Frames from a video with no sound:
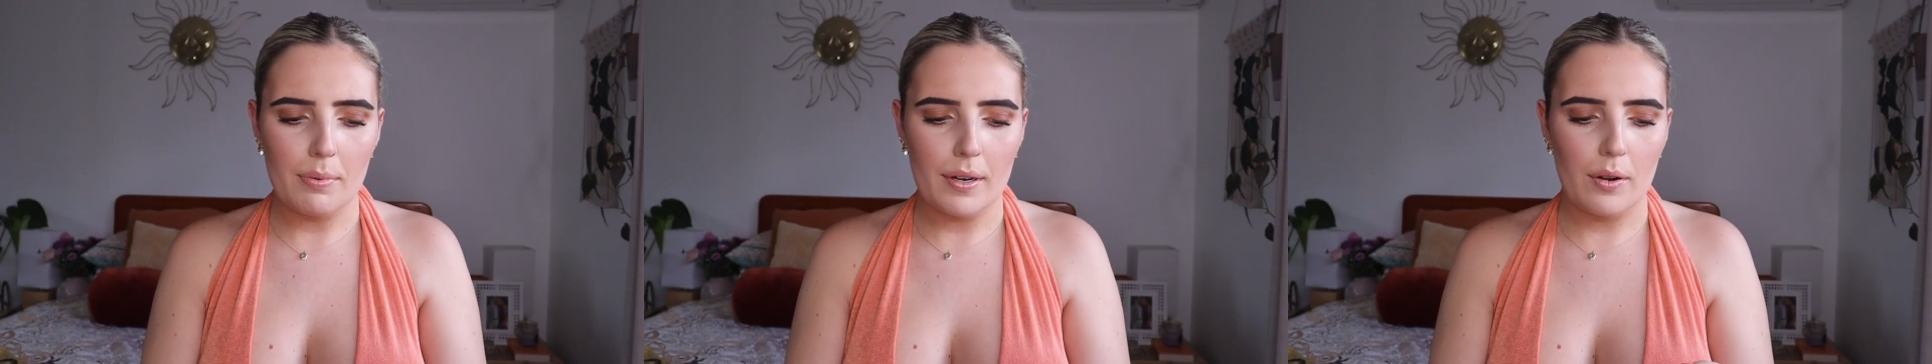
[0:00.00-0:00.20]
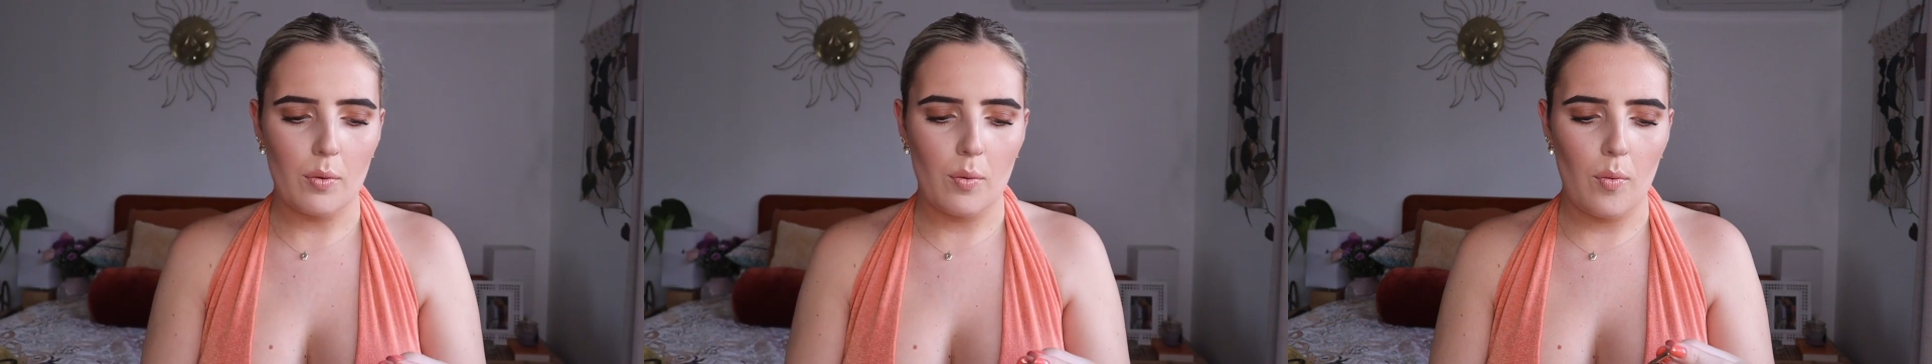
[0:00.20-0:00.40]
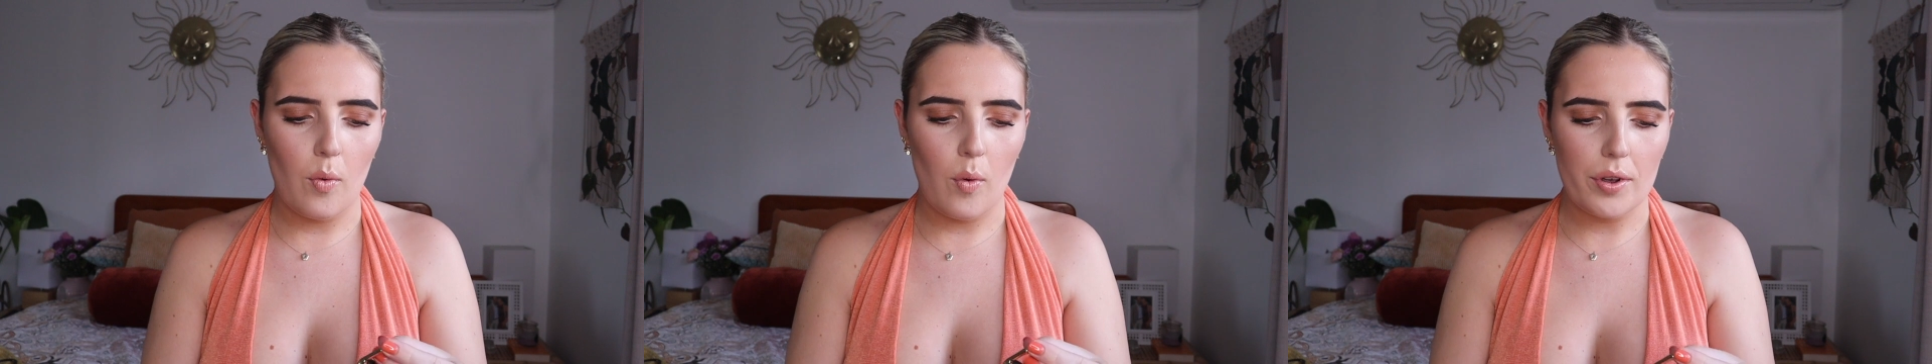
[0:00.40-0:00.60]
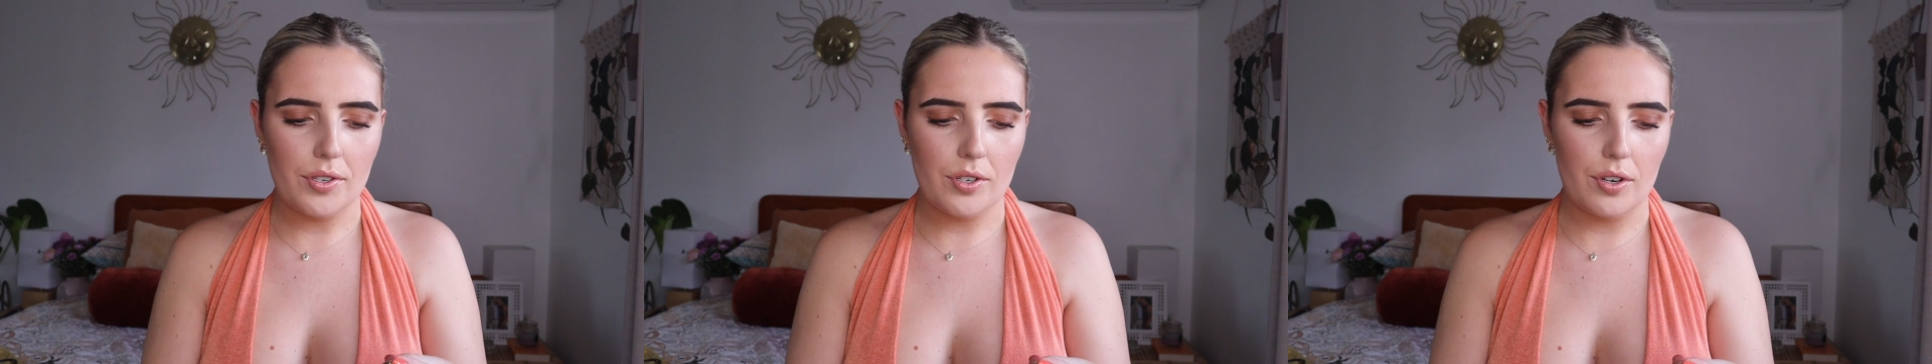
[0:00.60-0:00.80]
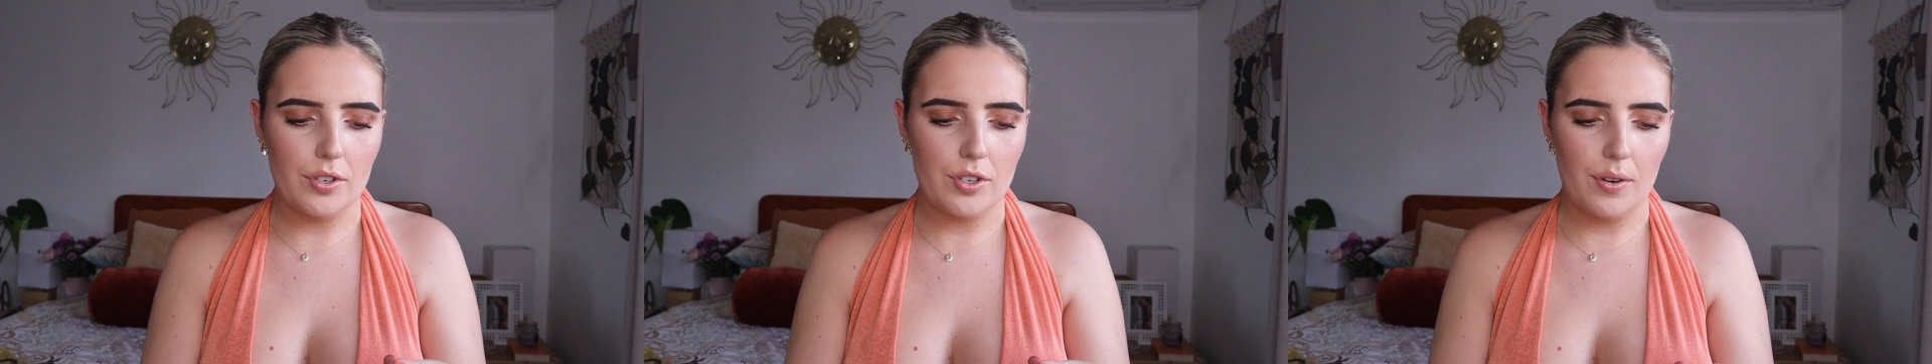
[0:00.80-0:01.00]
but it
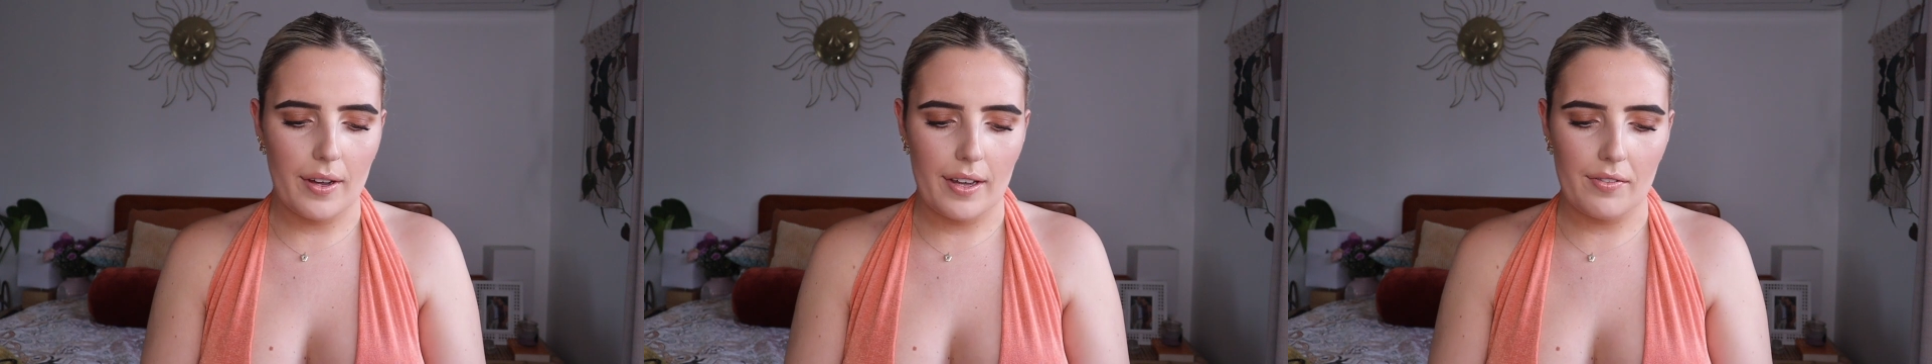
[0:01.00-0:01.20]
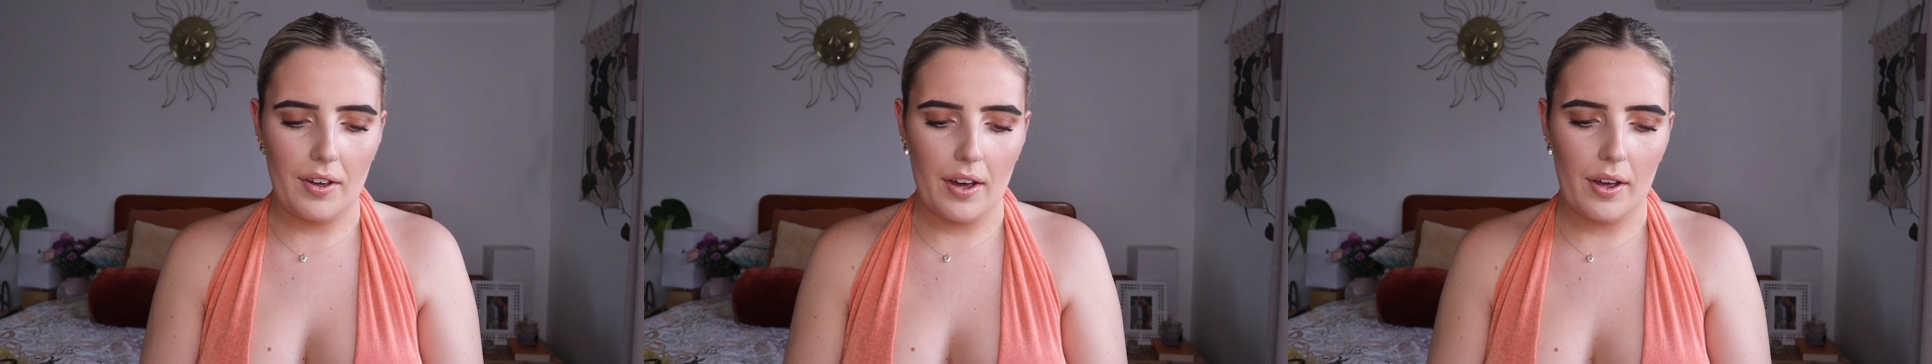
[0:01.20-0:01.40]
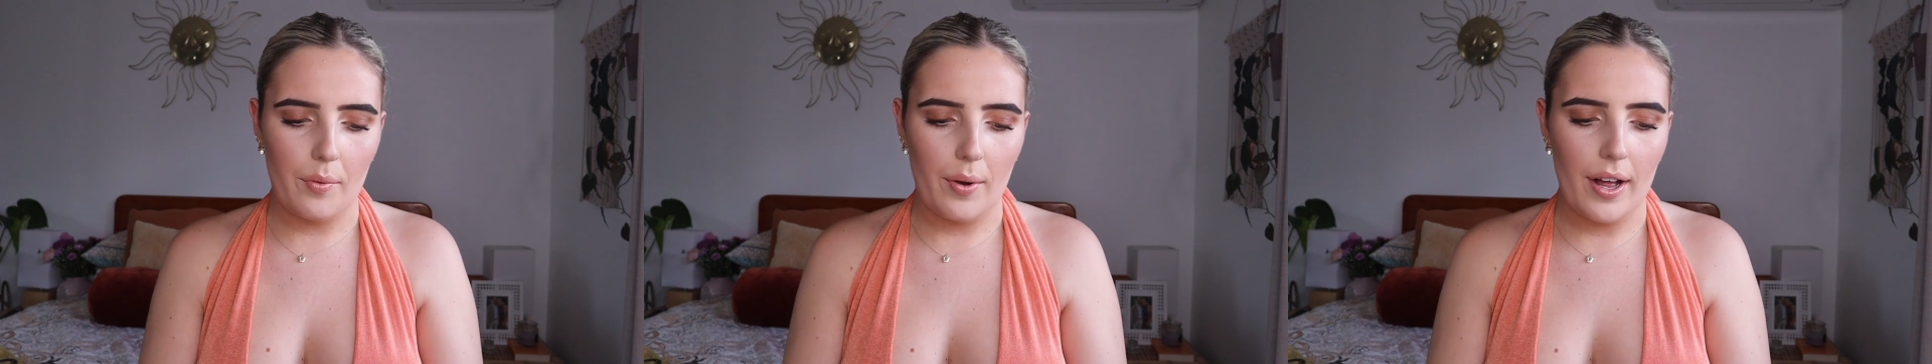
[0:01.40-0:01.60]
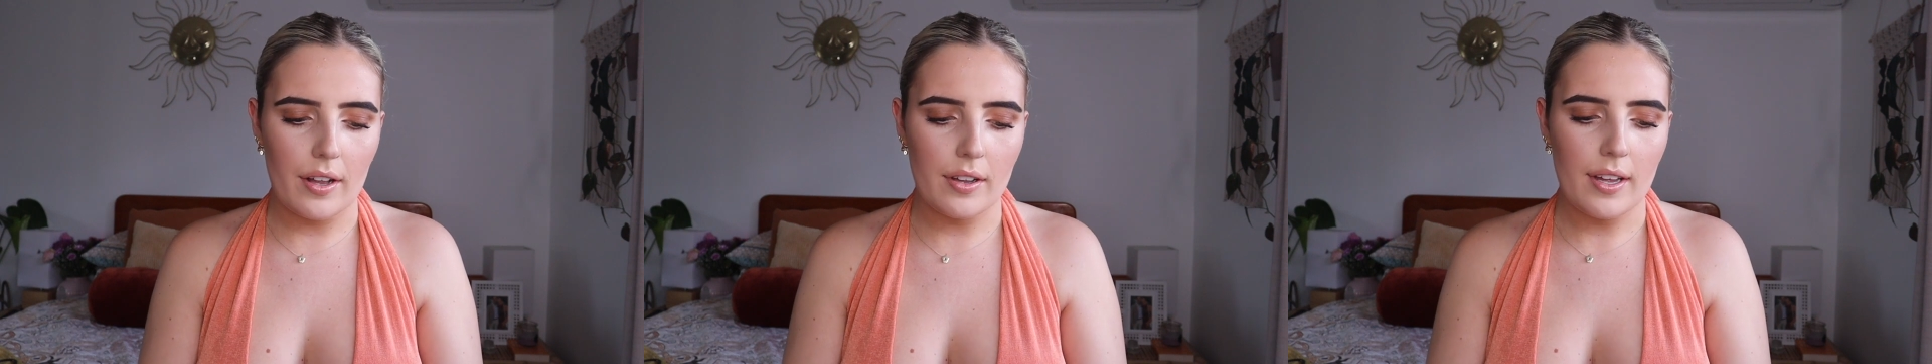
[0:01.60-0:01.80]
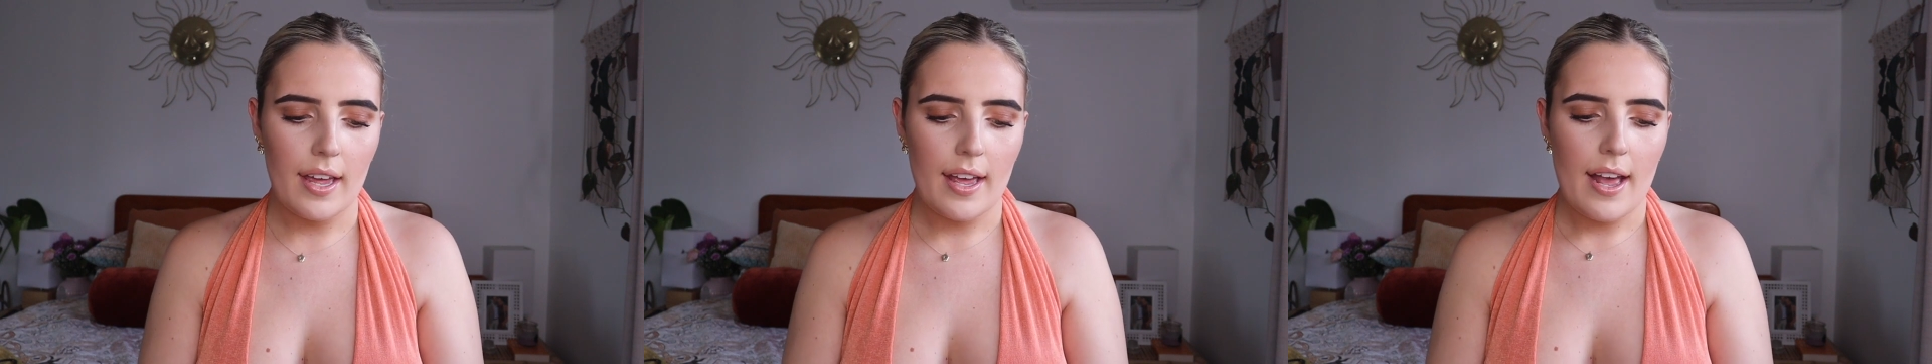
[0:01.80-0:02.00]
was not doing very
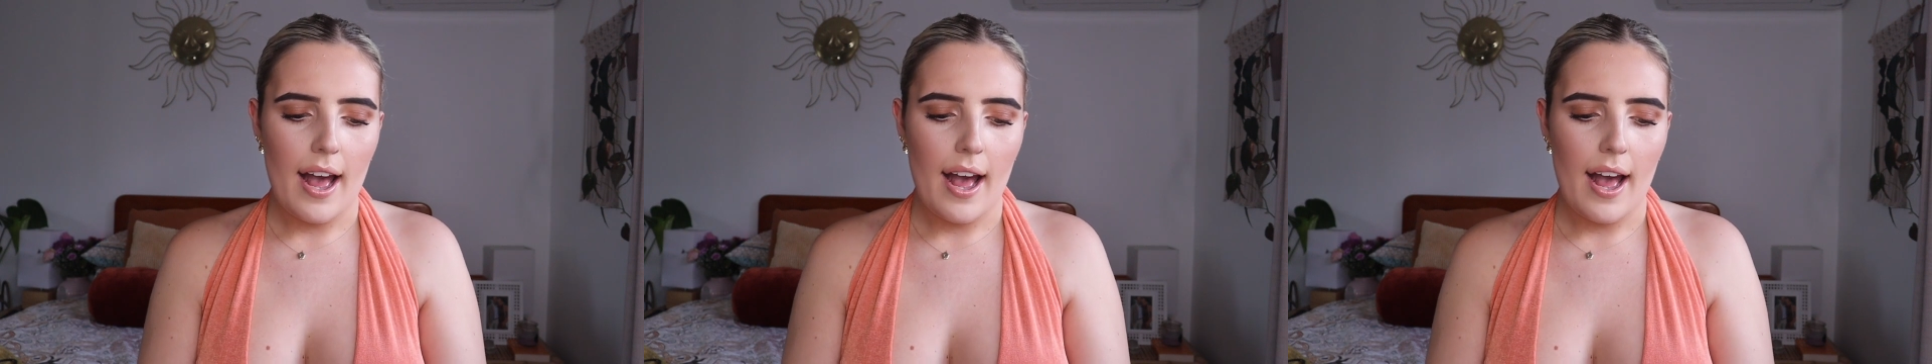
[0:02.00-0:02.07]
well.